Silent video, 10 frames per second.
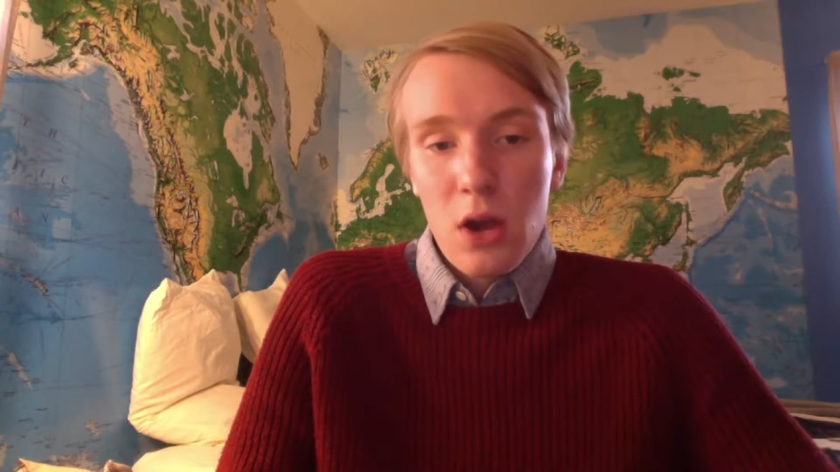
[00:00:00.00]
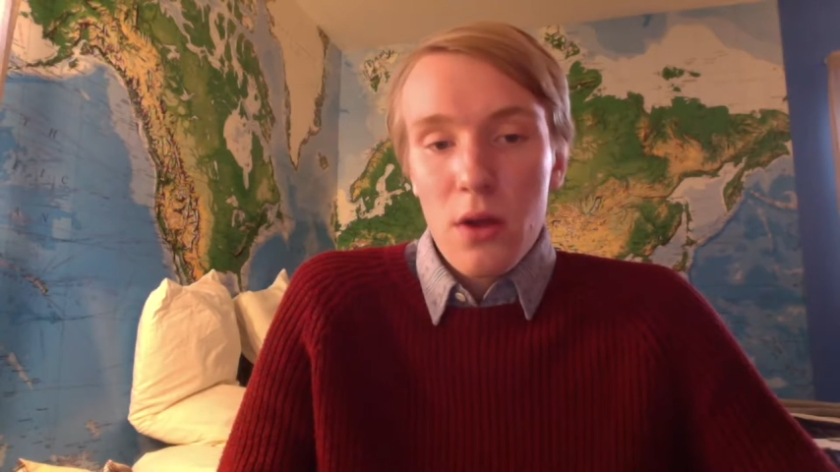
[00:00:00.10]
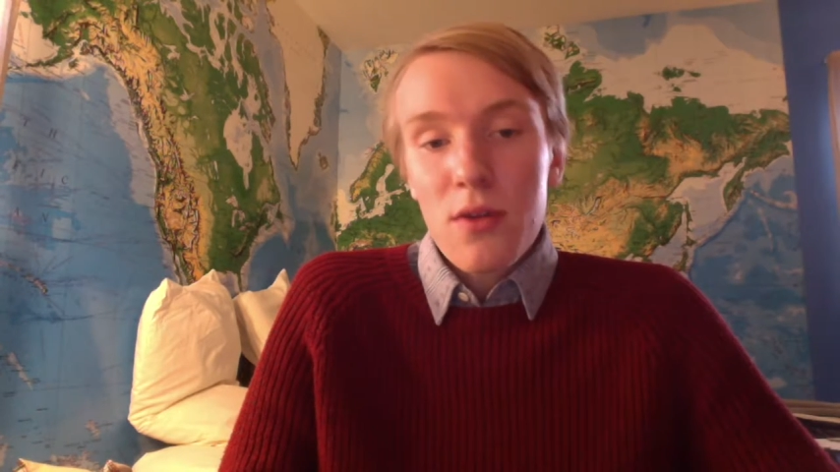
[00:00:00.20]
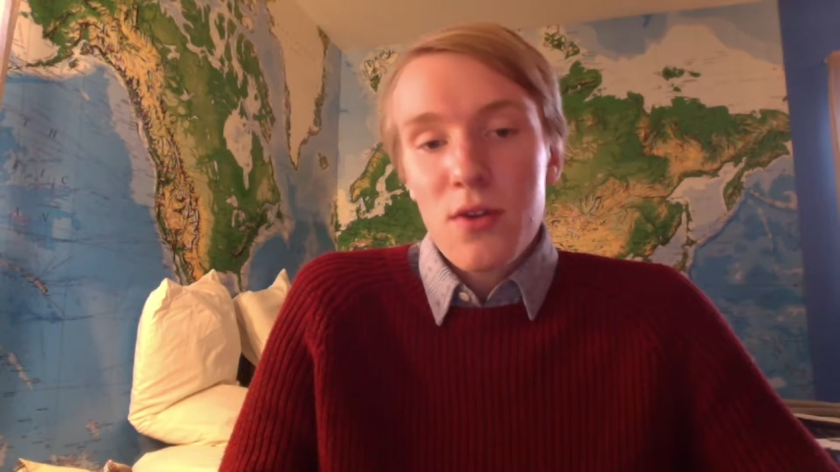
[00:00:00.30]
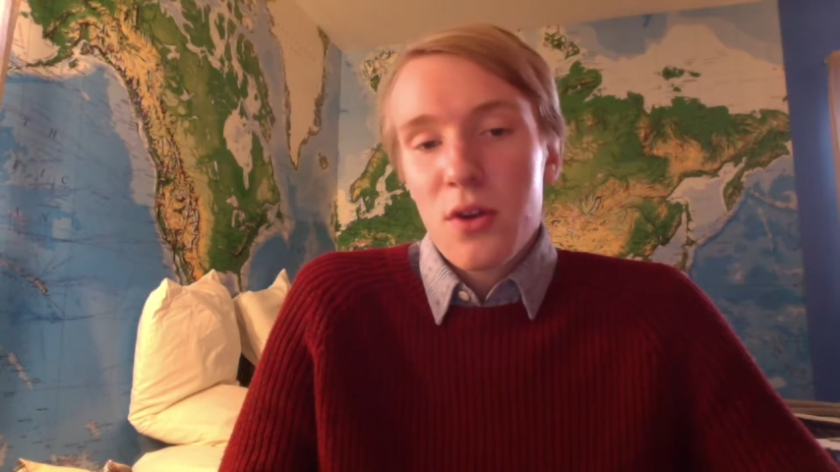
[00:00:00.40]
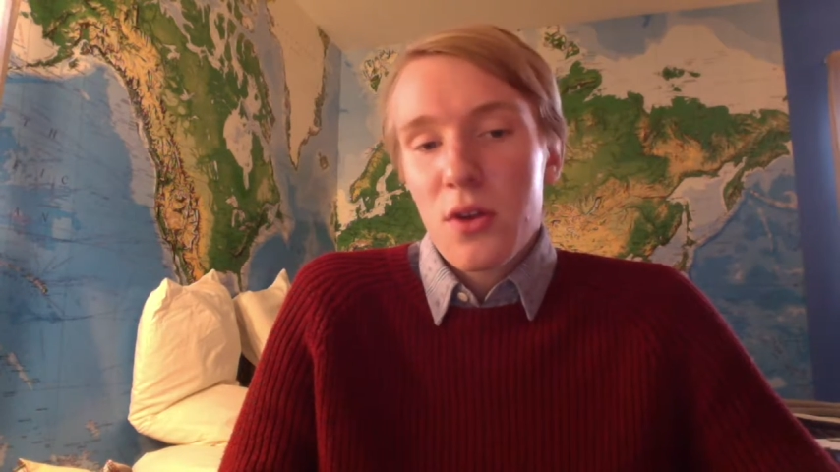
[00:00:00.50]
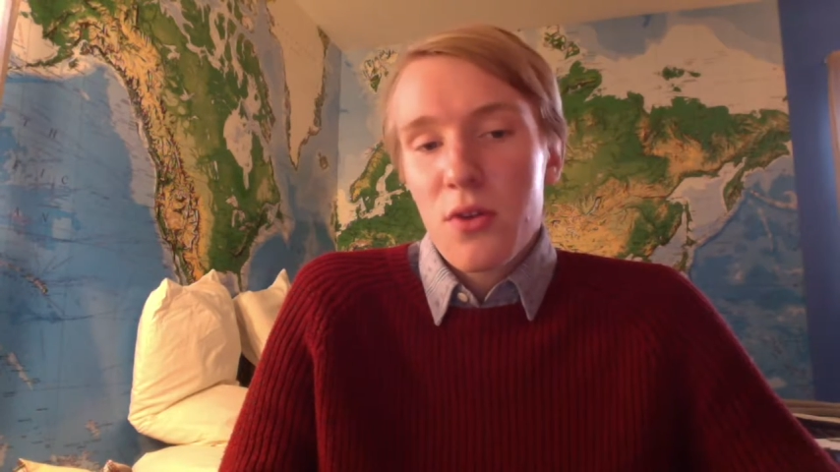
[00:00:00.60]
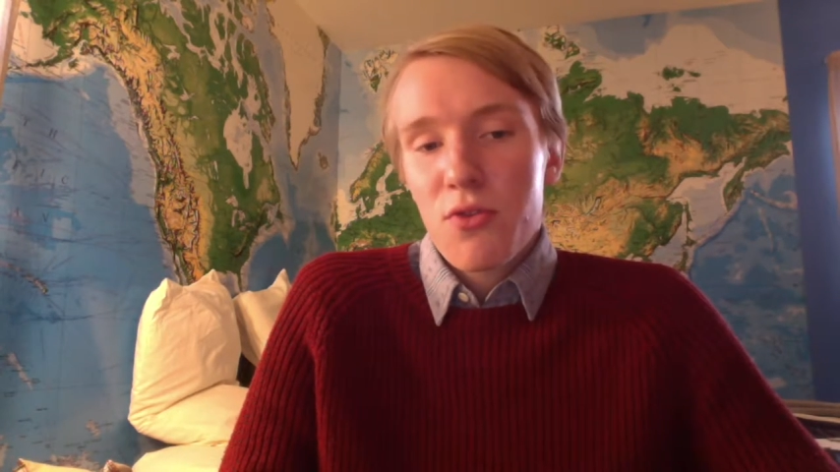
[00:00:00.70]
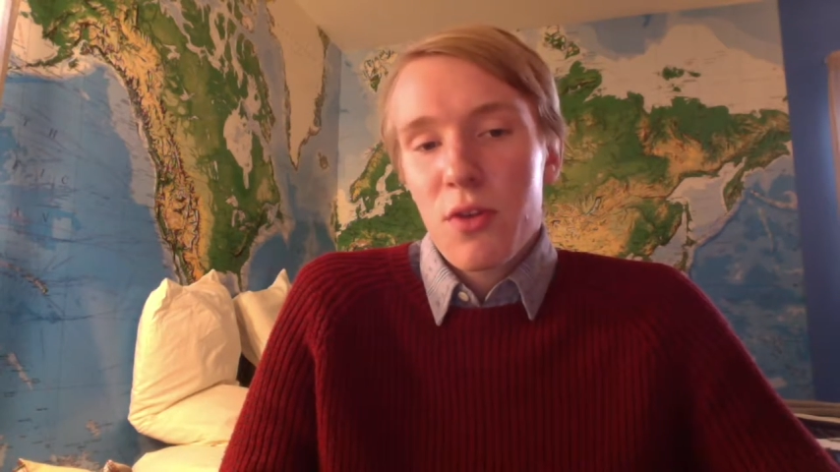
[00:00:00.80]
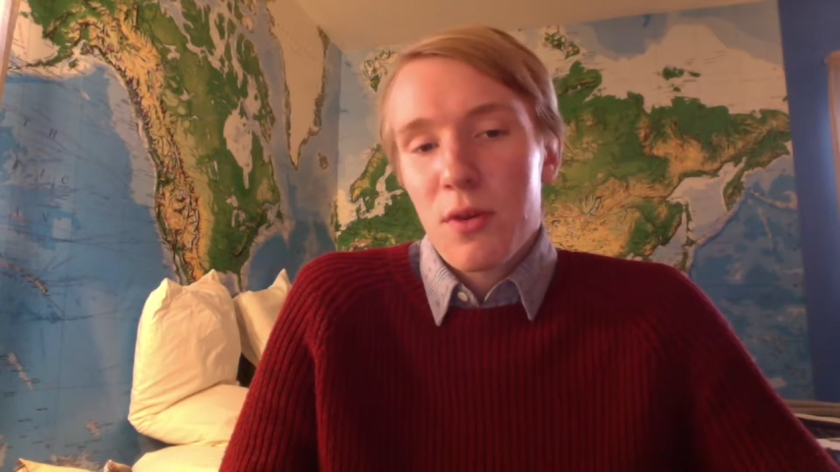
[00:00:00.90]
Gorillas are
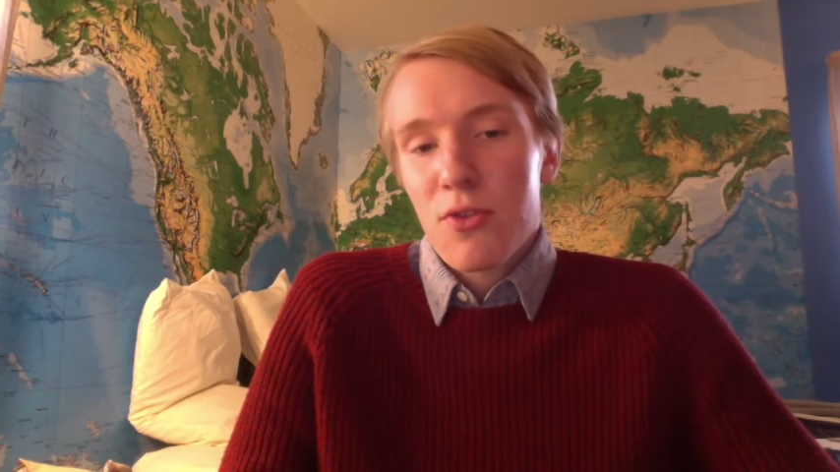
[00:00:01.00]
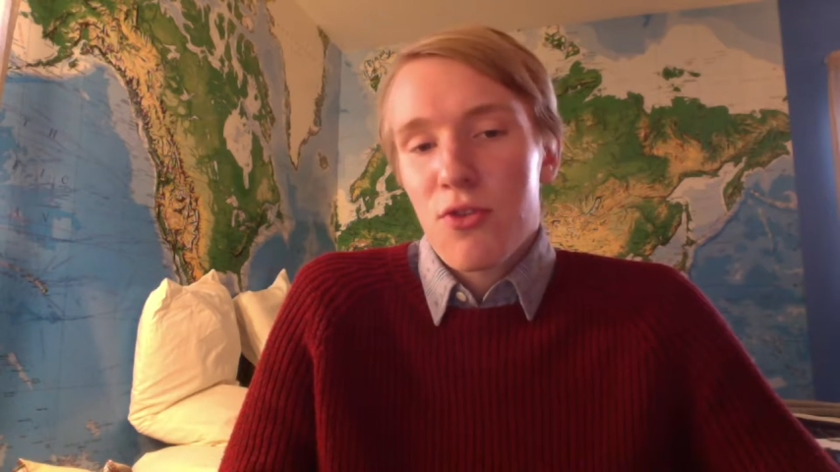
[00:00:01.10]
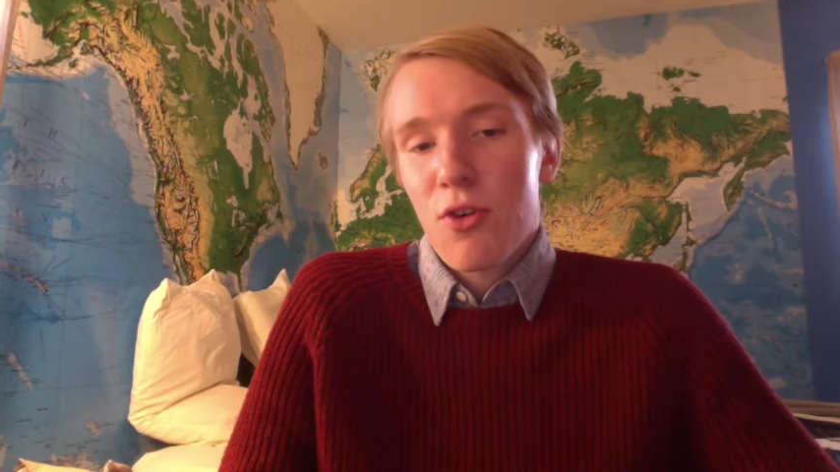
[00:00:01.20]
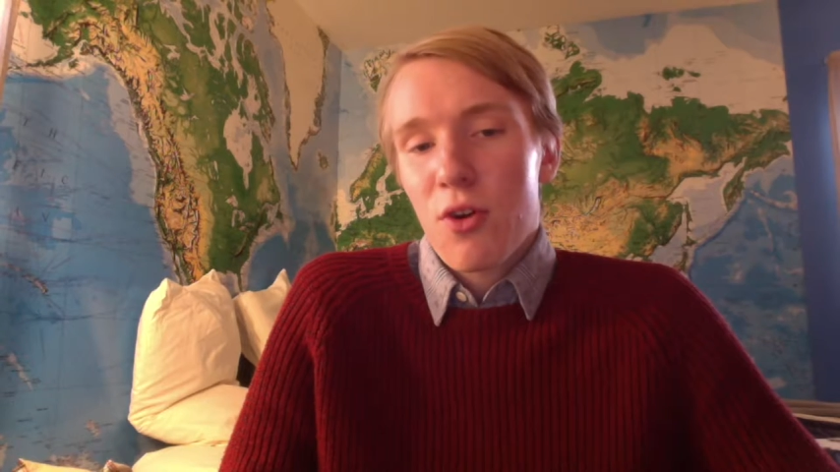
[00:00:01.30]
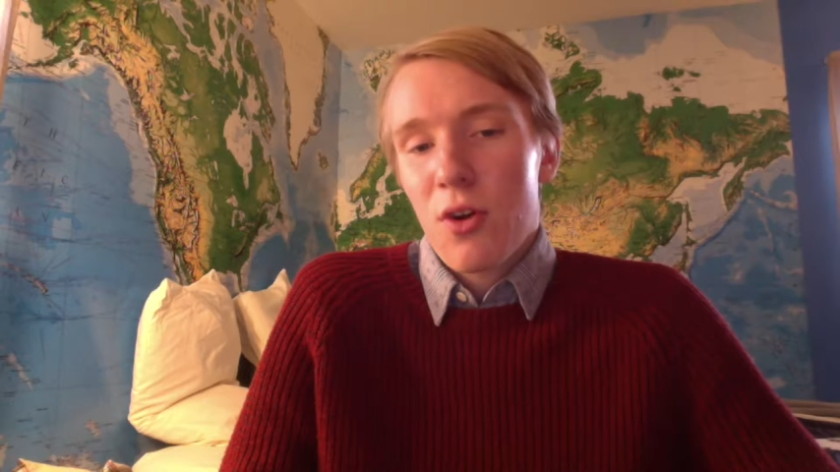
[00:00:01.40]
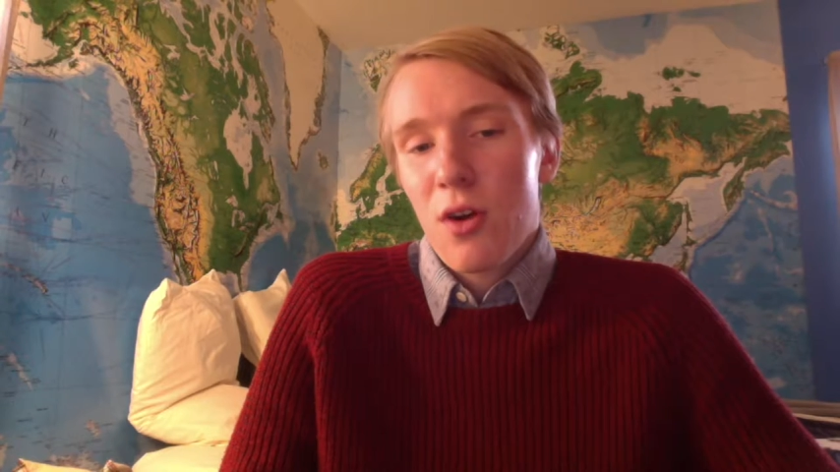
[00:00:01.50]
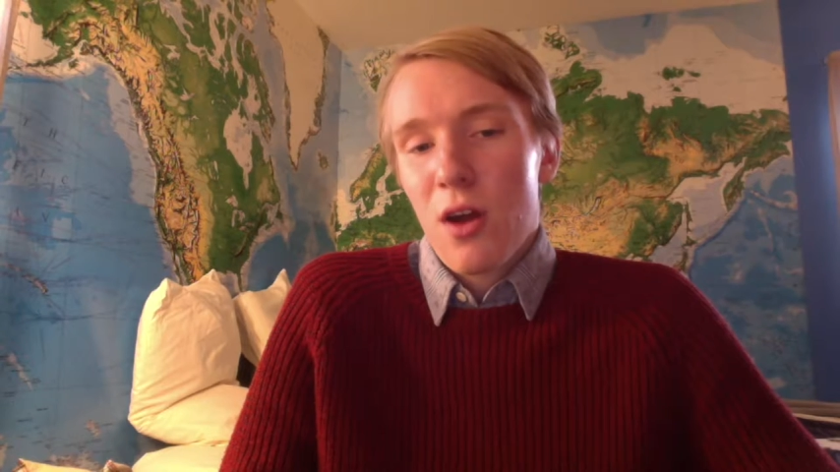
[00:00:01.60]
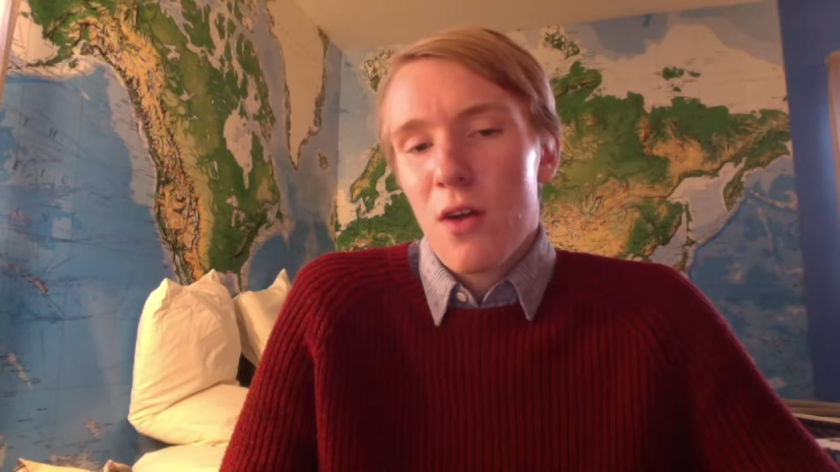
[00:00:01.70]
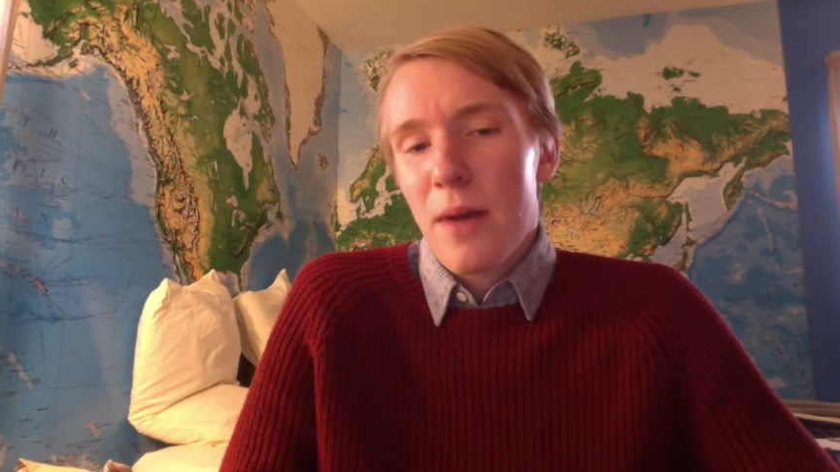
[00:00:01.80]
usually mature